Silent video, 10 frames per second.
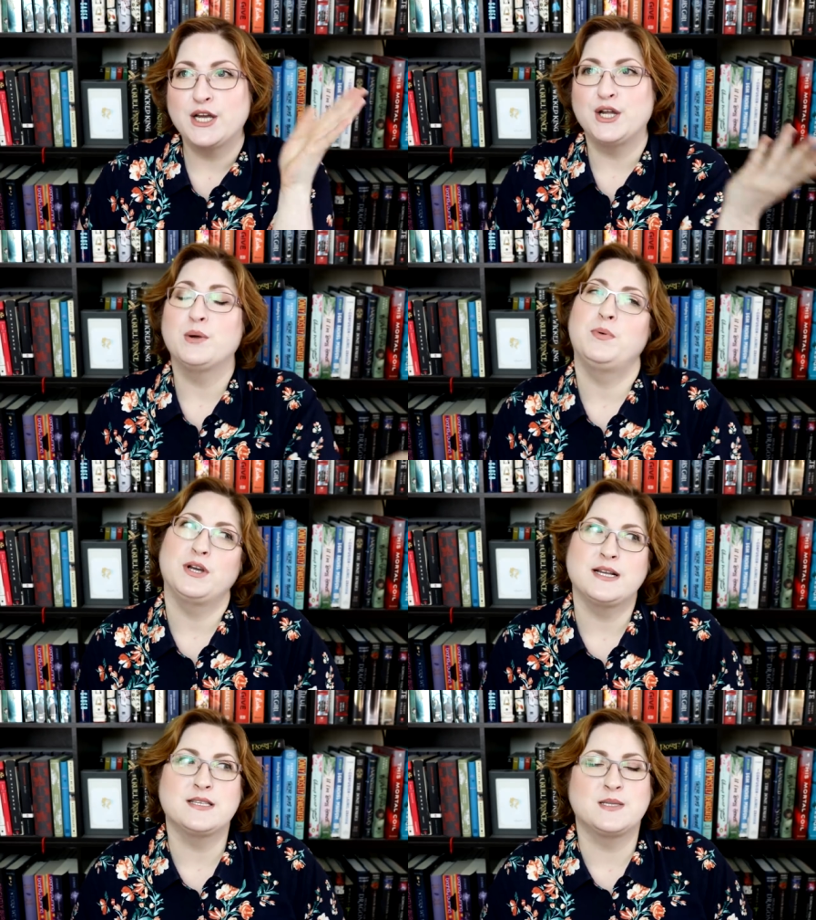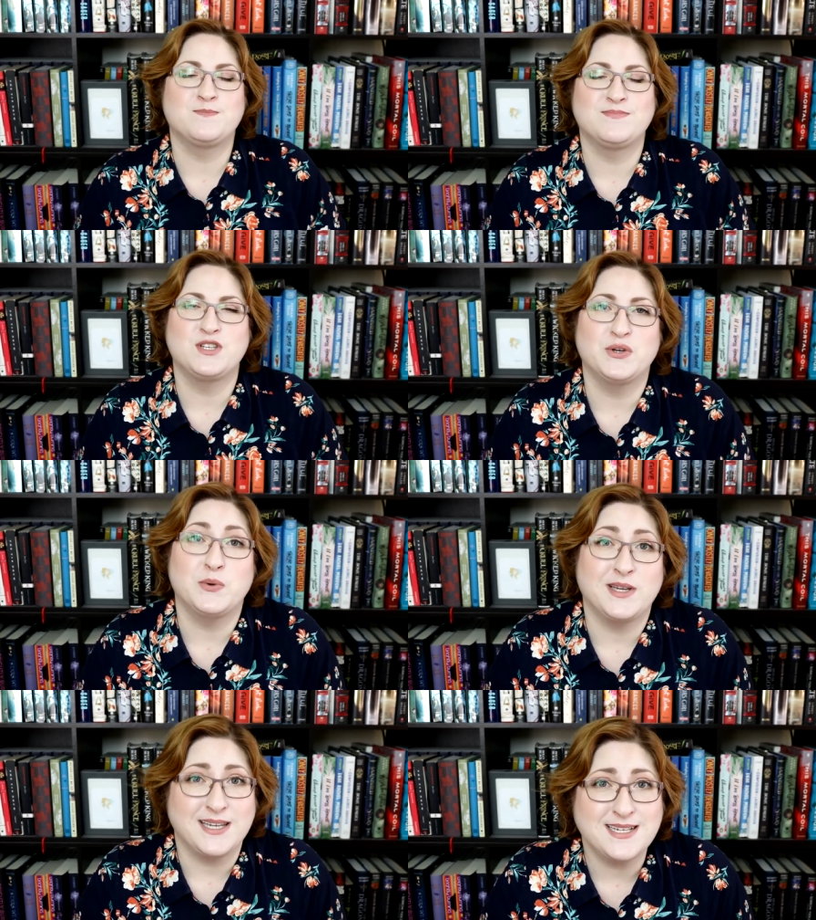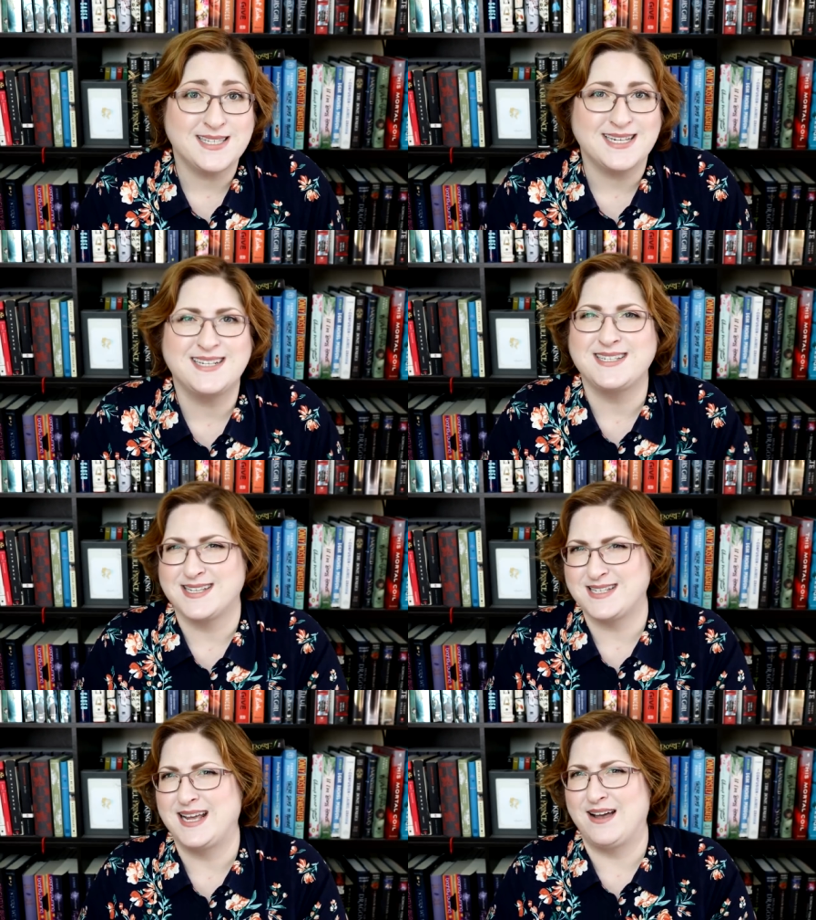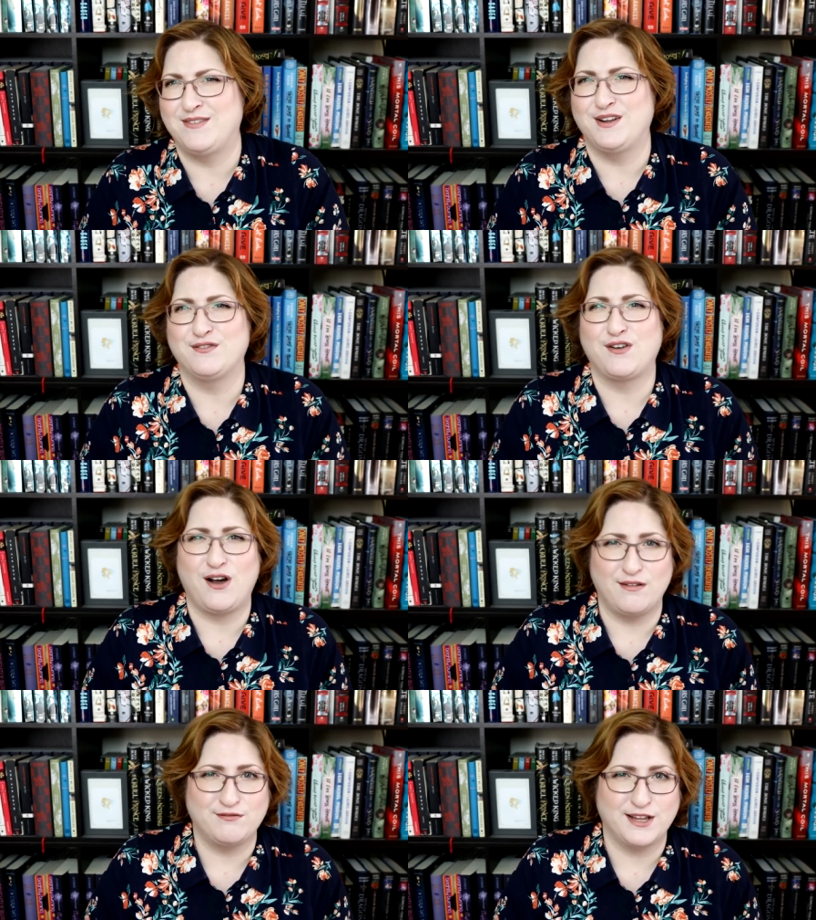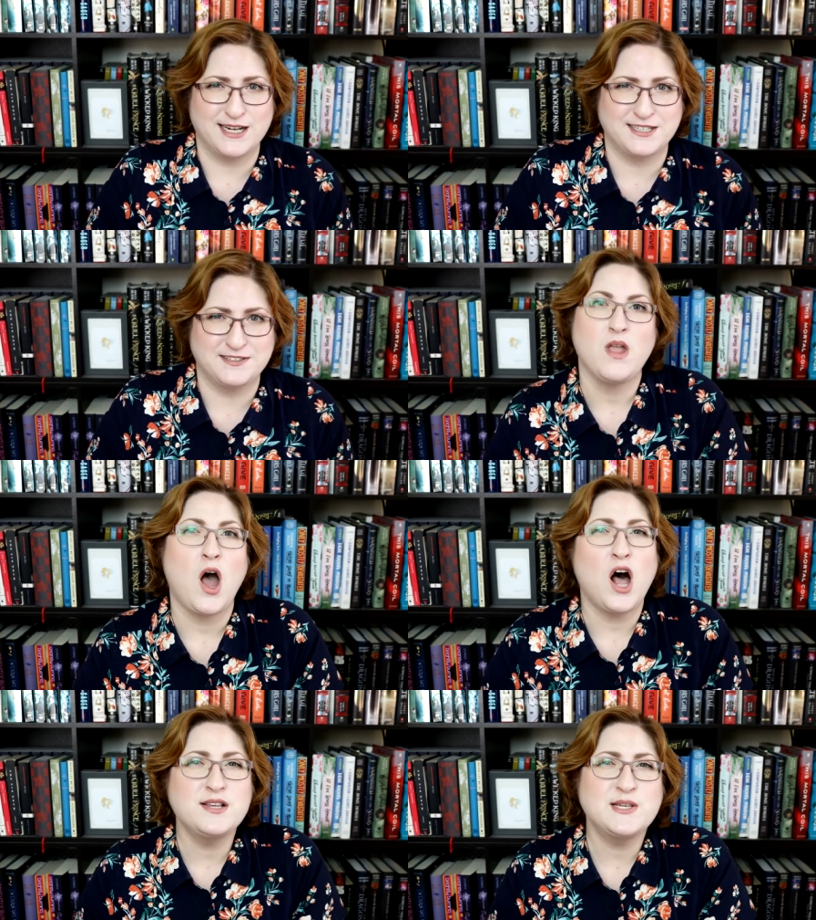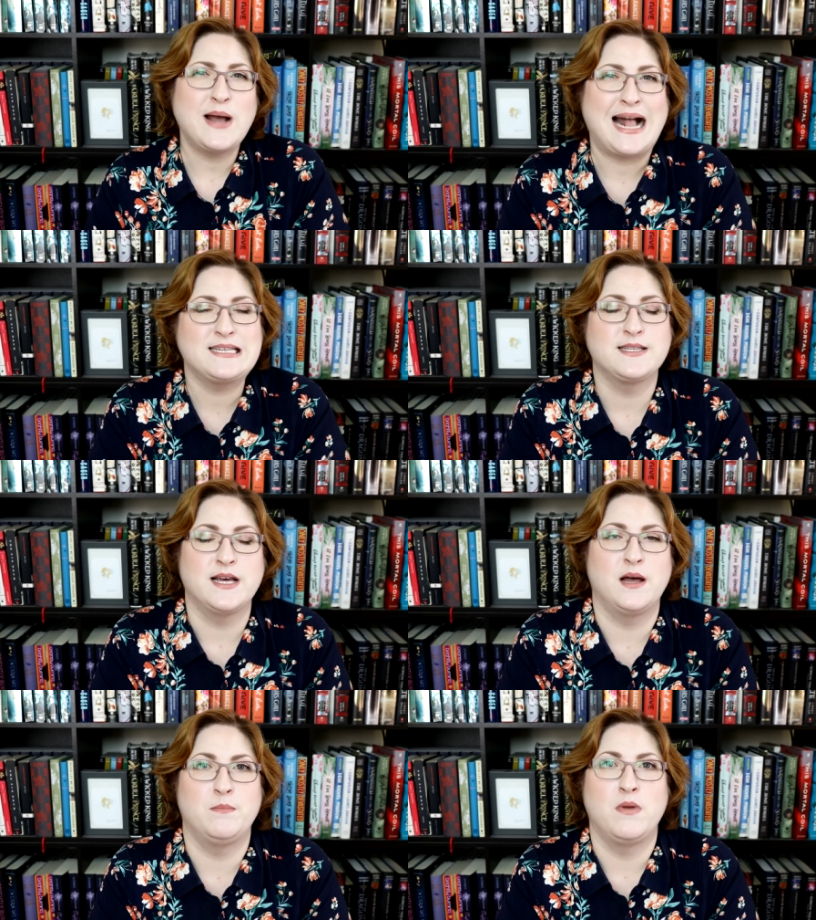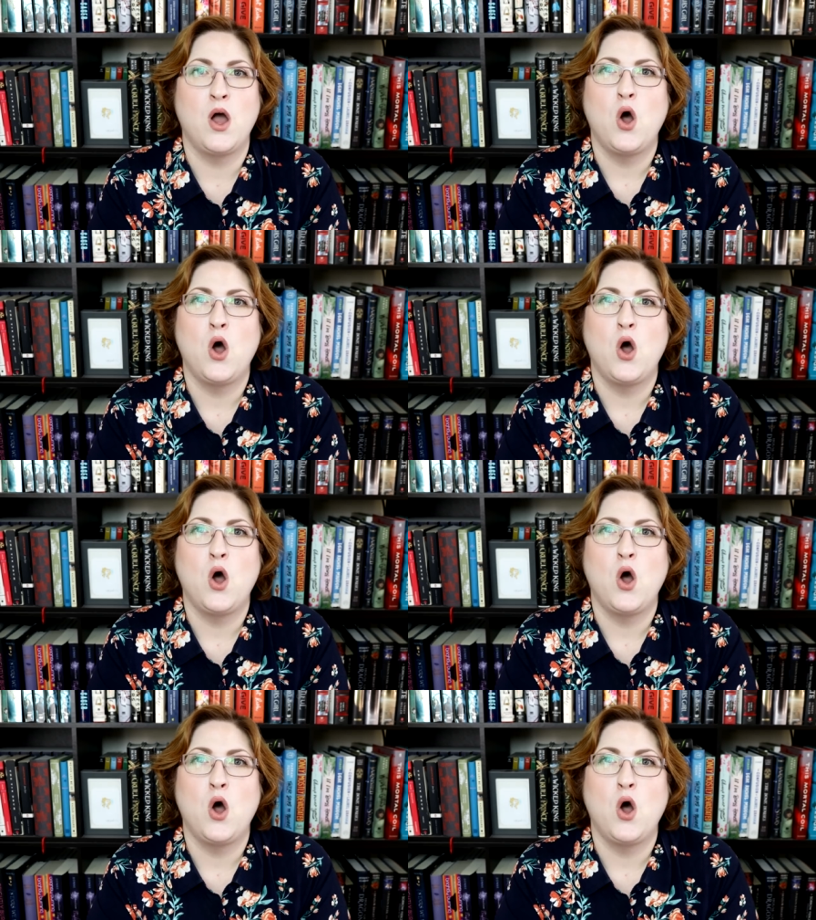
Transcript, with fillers: your book is too easy, doesn't have enough conflict. Also asked them